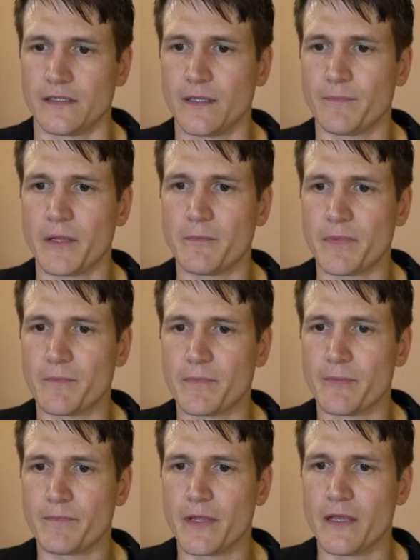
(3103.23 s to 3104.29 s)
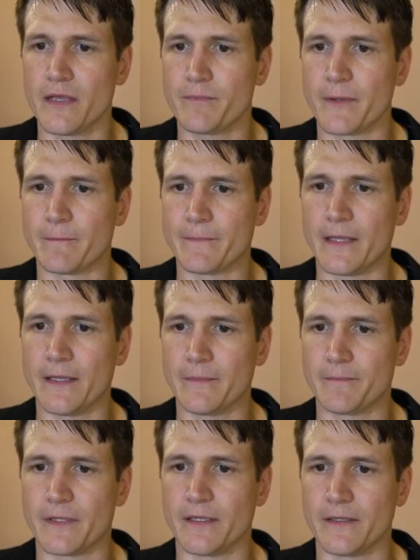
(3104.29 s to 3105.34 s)
Yep, yep, yep, yep, yep, yep, yep,
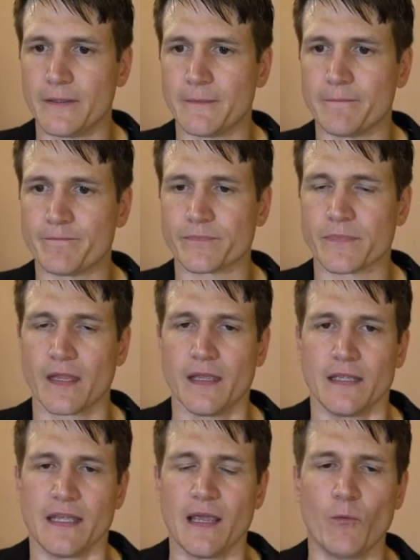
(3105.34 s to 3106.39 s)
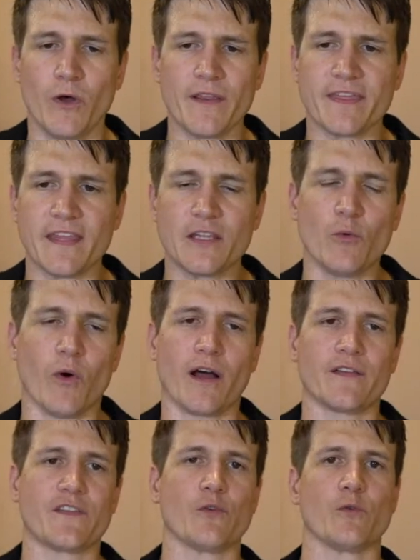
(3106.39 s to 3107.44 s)
yep. Yeah, and one thing you
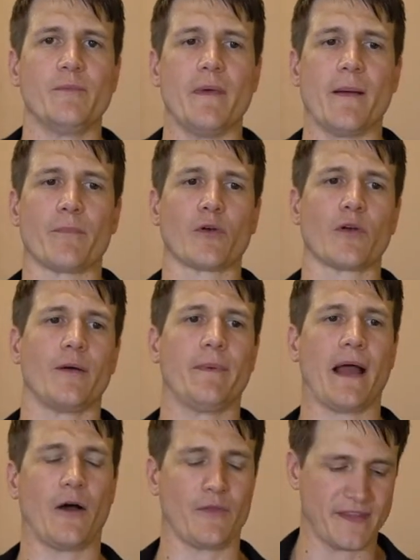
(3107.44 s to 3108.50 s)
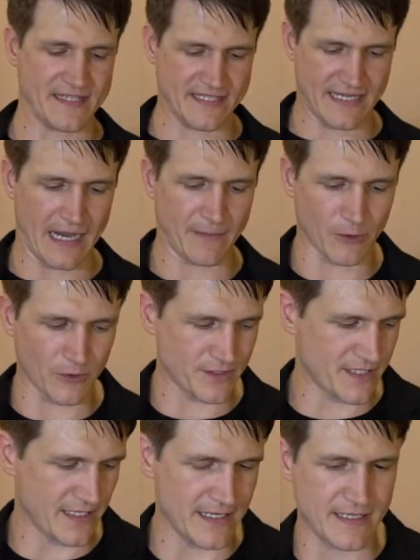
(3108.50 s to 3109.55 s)
want to remember about these
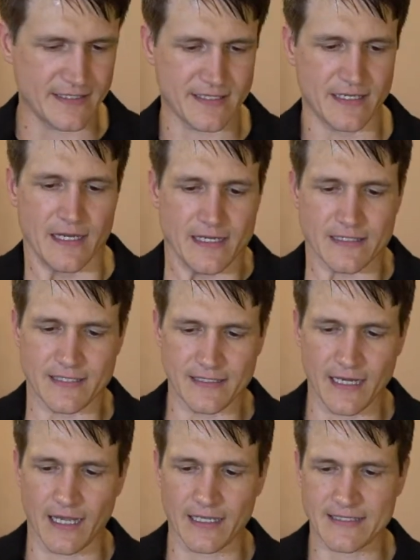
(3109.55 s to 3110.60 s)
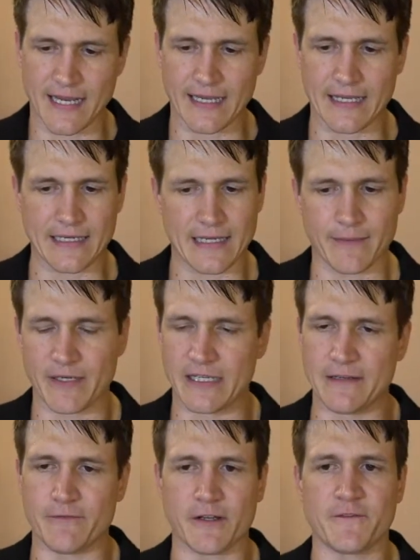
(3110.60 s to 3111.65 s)
scammers is to not take it. I mean,
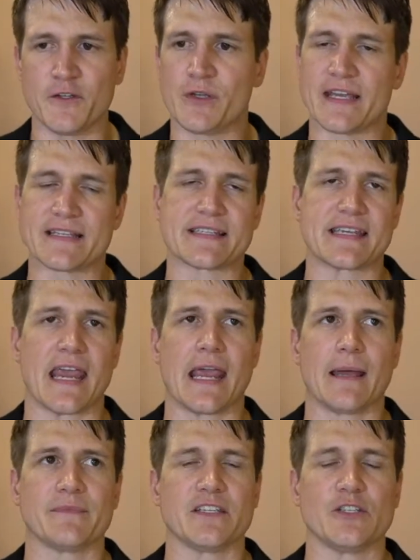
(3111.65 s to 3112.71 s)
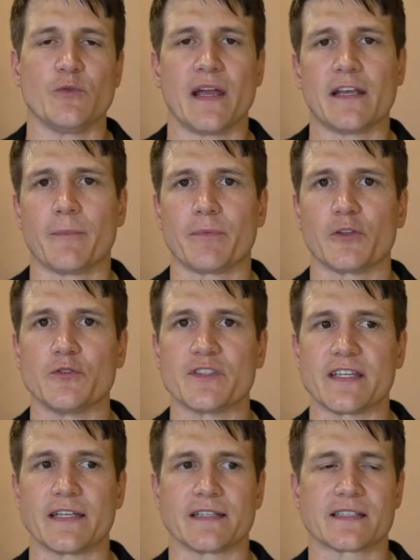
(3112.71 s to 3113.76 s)
even if you get scammed and you end up
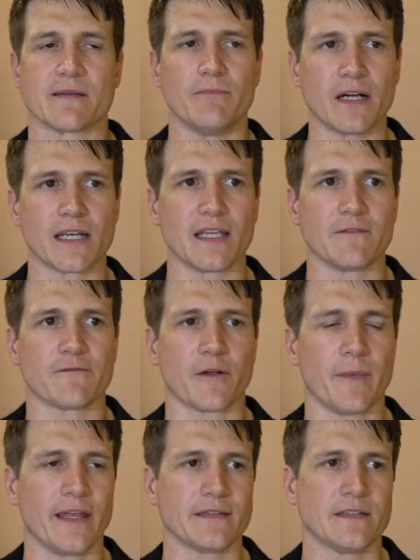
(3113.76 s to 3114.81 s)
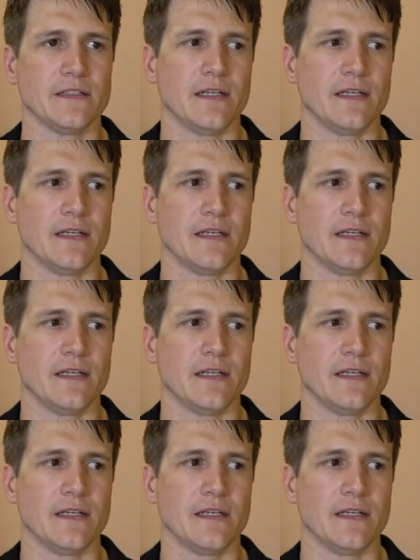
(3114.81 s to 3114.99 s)
losing some money from it,